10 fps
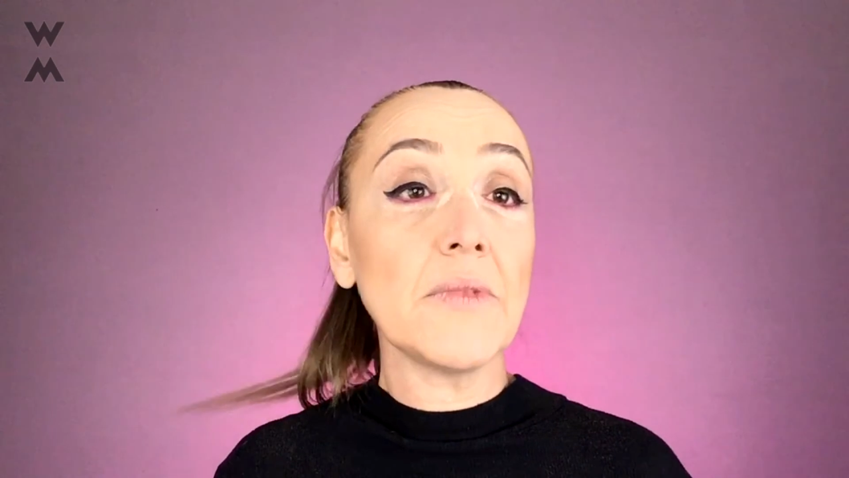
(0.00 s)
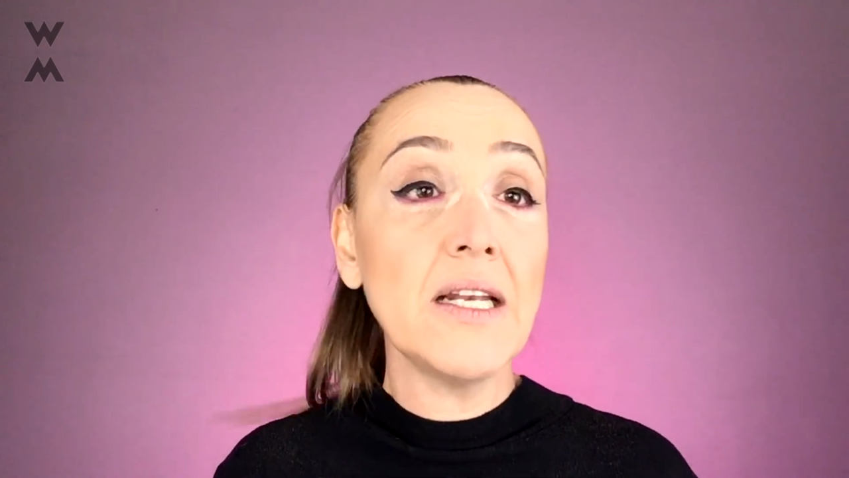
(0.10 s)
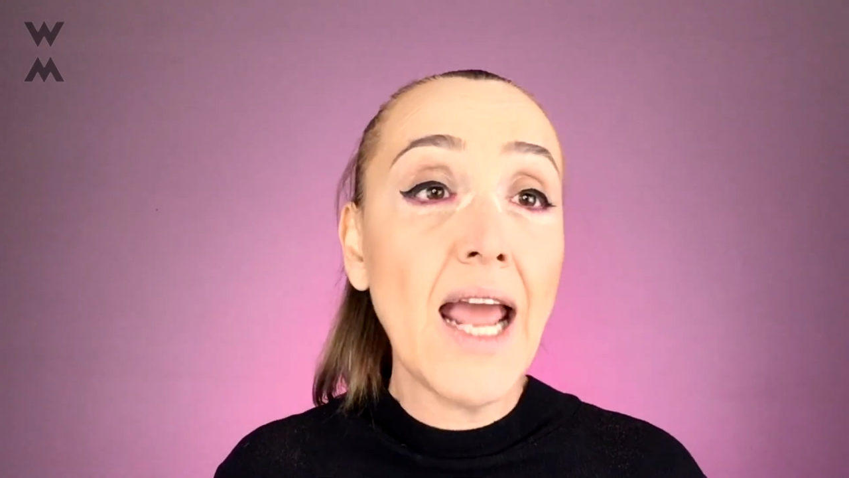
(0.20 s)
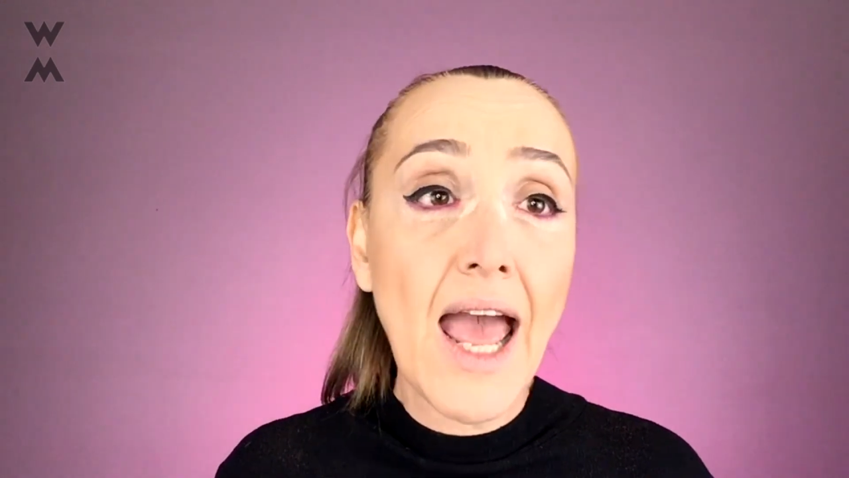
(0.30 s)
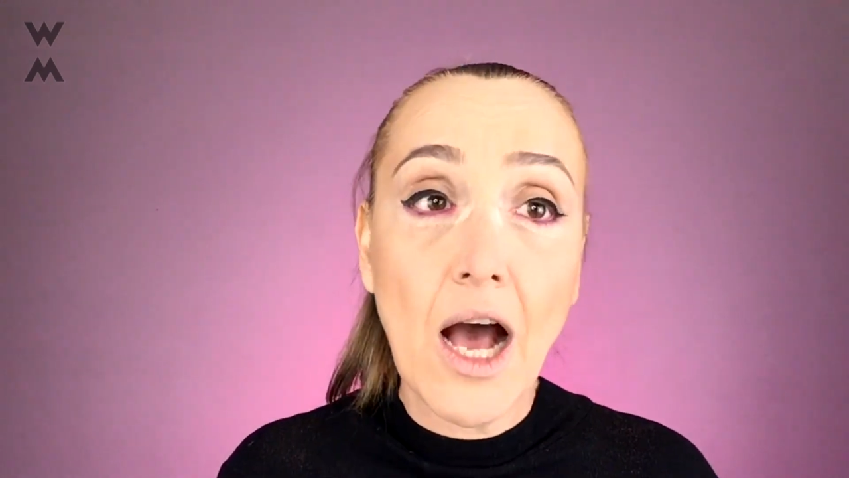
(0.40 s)

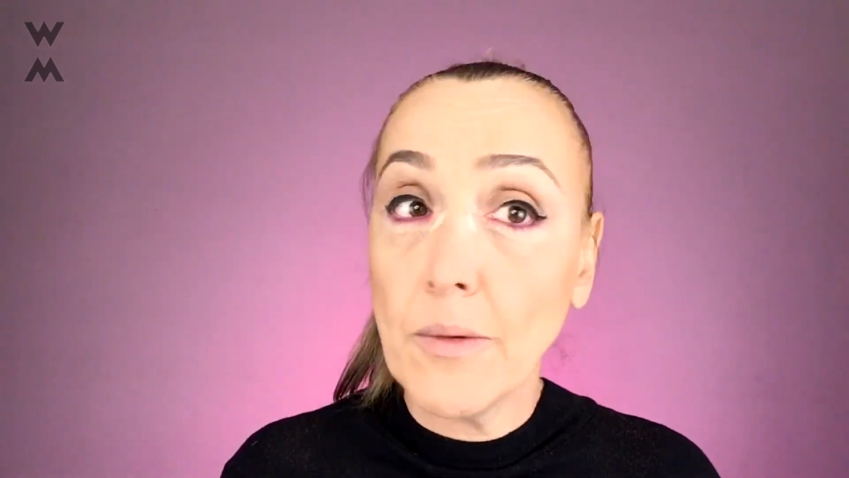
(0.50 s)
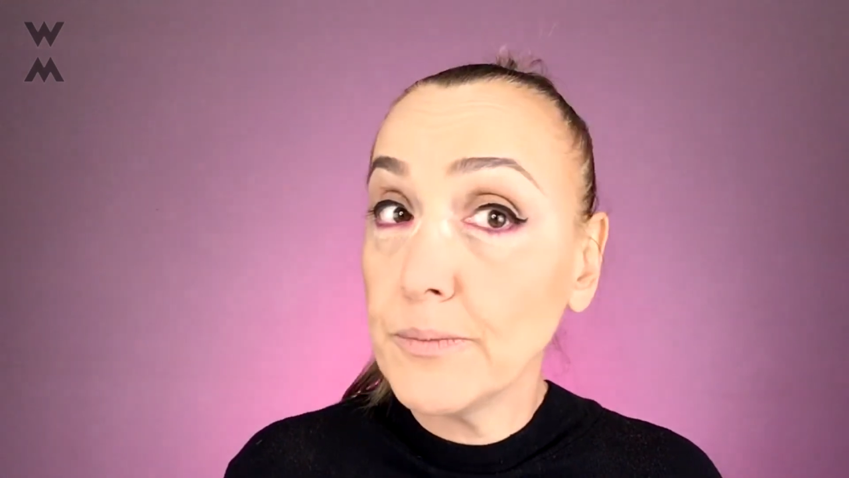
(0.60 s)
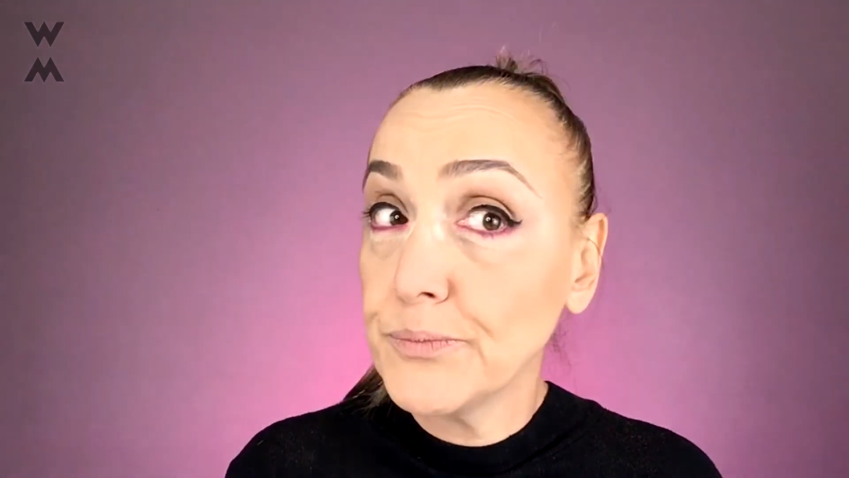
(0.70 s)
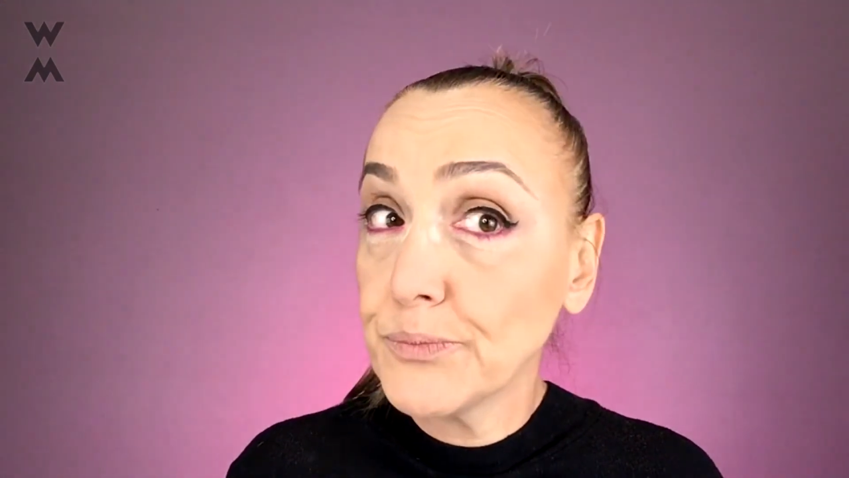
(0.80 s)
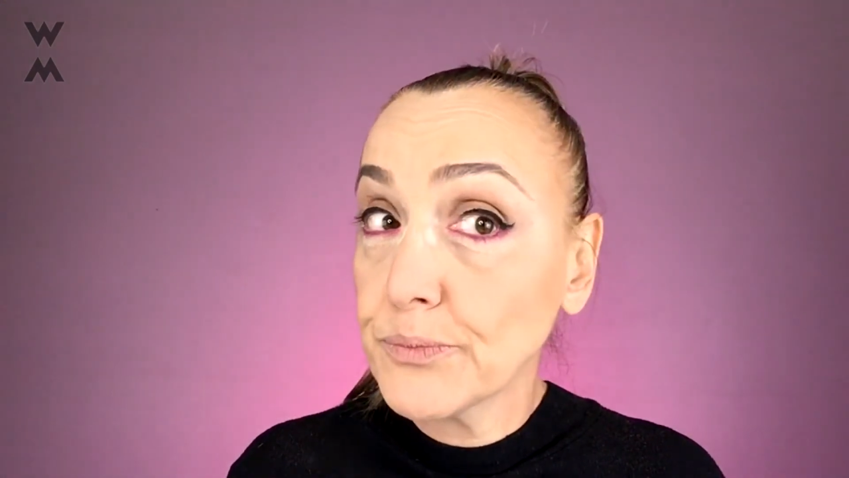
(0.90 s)
Now,
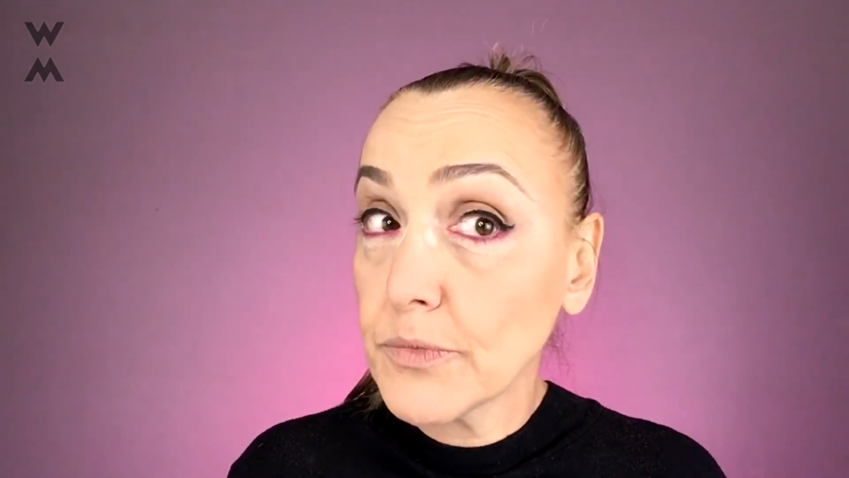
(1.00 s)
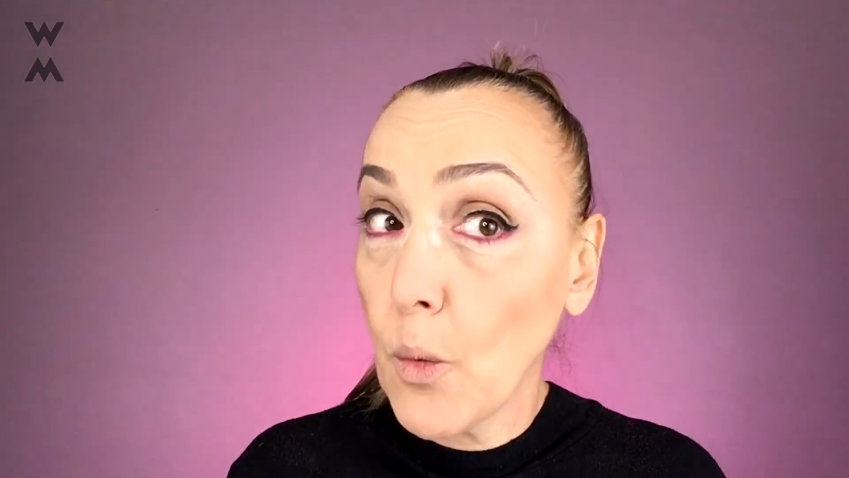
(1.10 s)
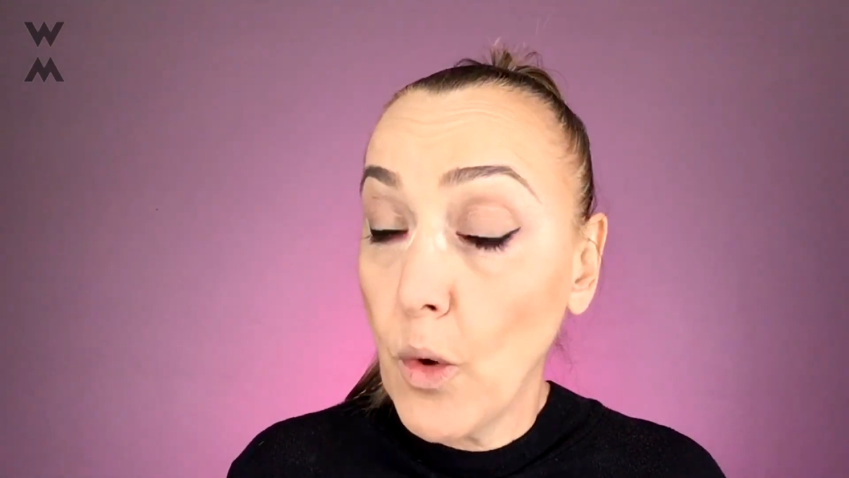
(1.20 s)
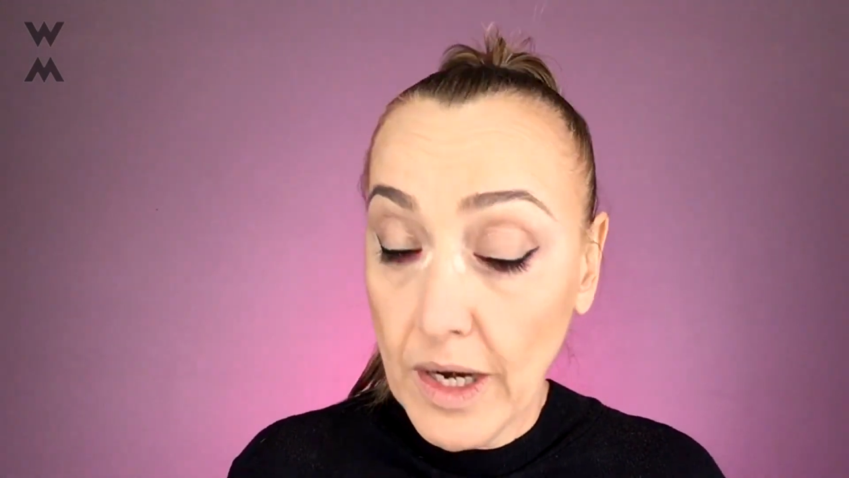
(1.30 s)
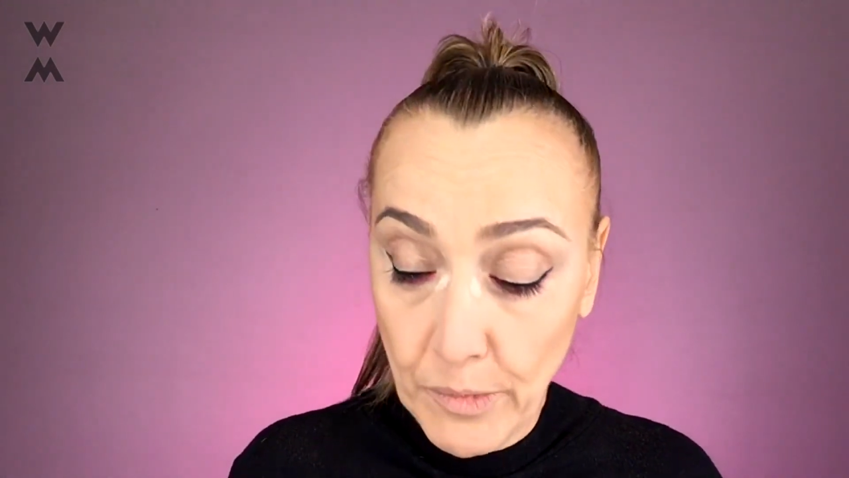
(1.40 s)

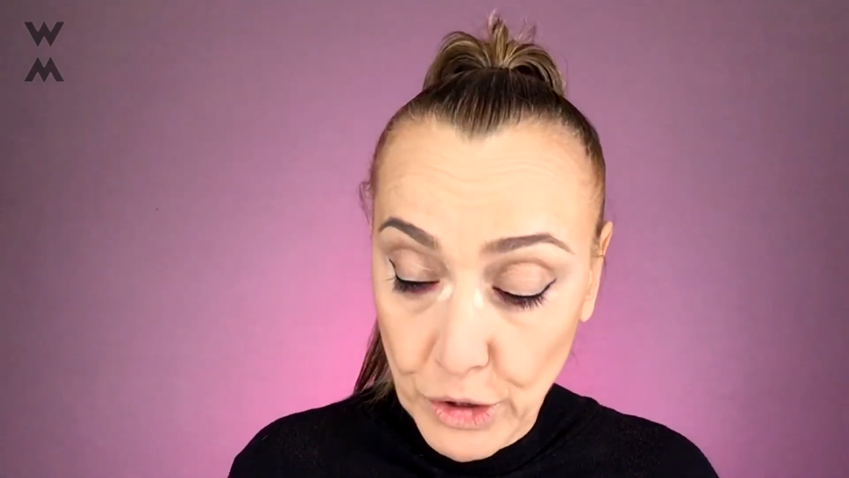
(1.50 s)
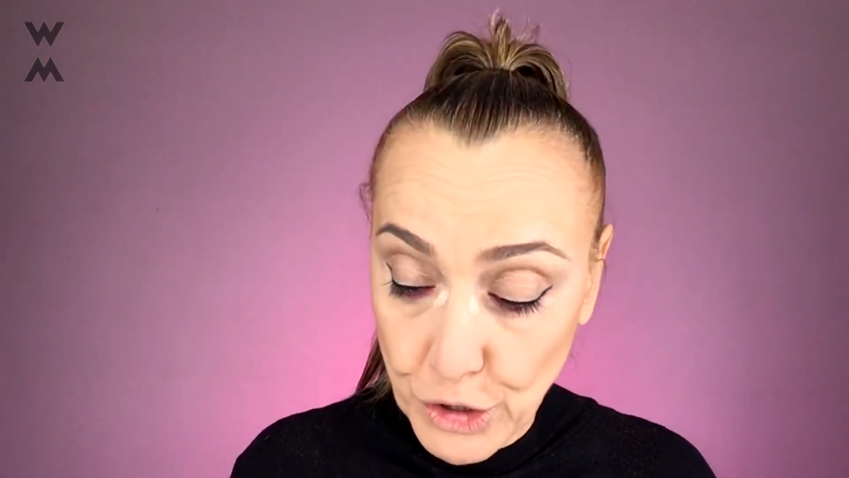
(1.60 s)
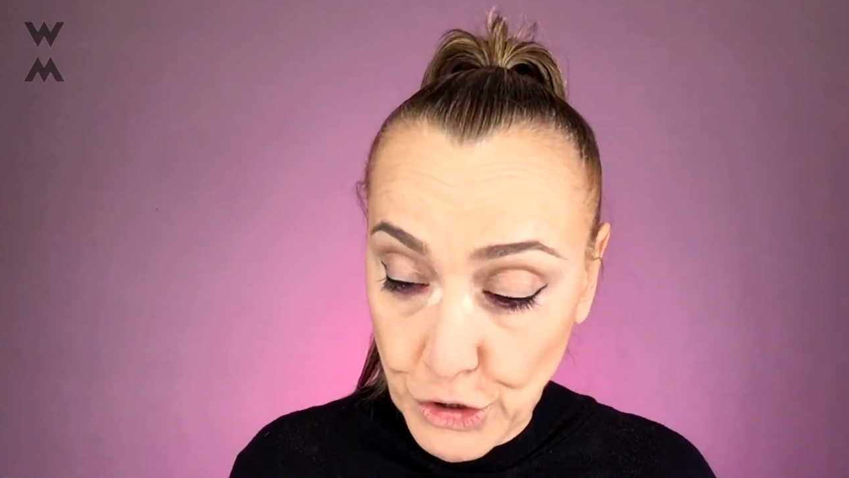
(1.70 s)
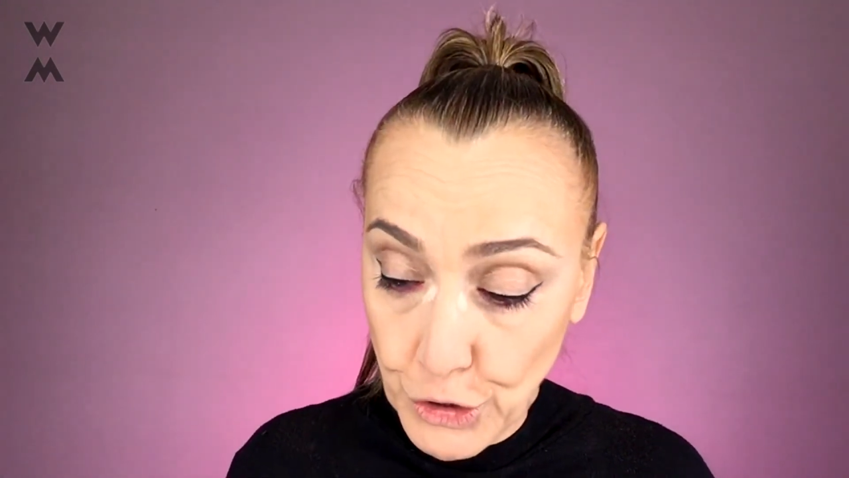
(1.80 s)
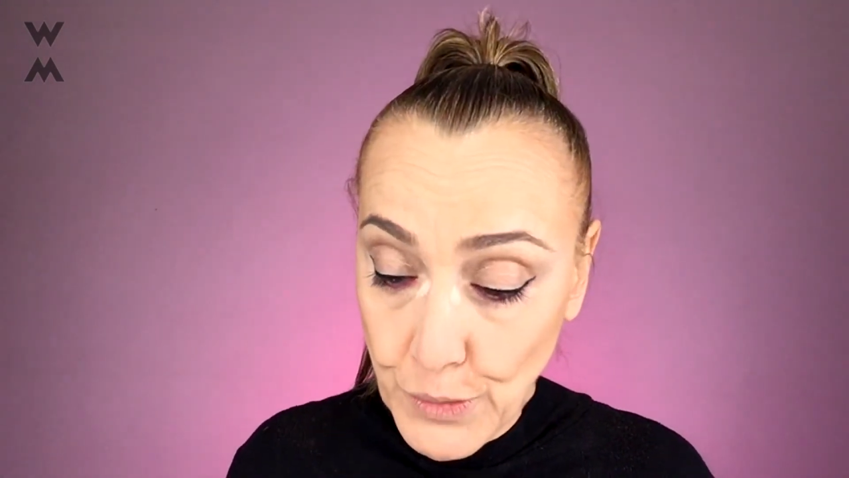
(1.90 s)
what I'm going to
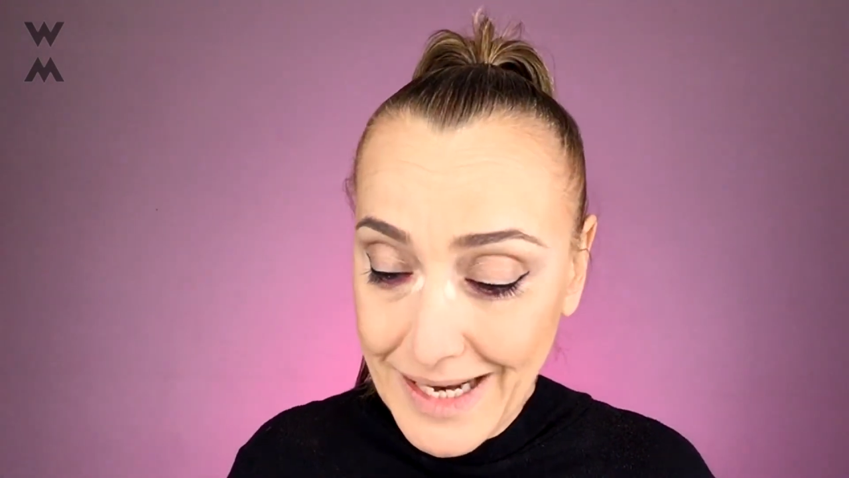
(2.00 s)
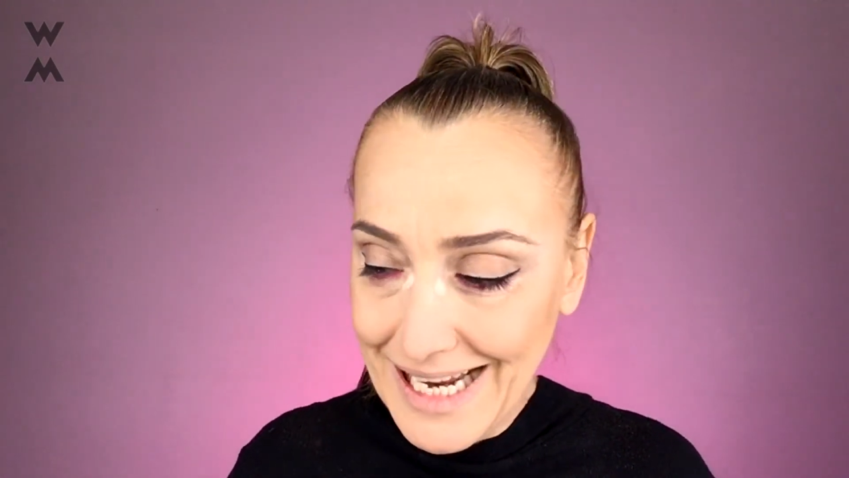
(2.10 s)
do